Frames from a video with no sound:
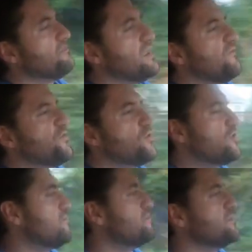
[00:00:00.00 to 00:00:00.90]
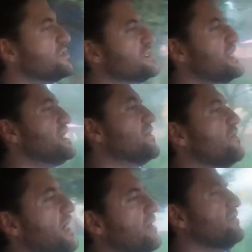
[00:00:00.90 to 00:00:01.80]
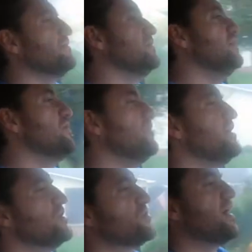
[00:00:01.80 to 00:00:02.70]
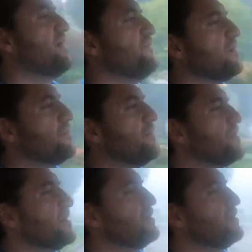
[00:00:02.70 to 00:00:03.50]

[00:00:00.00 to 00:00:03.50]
If you're sitting around, you know, in traffic, bumper to